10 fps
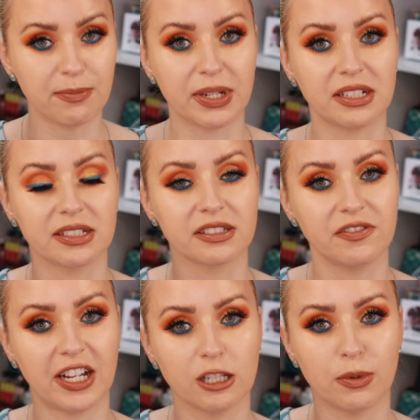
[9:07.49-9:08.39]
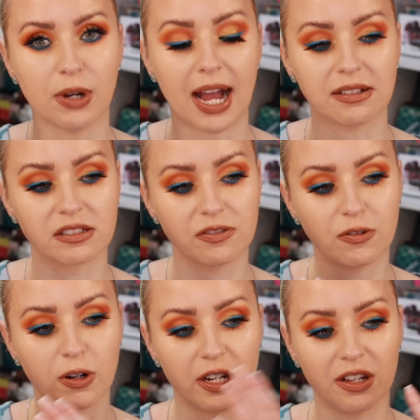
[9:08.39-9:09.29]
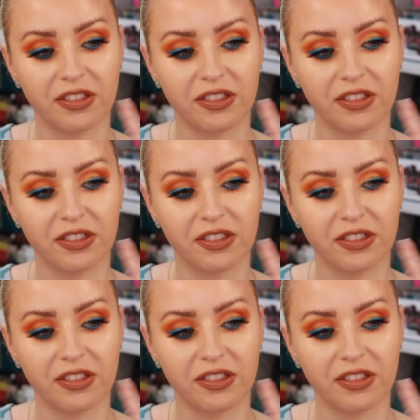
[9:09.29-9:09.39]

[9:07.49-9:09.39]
but it is available at Sephora.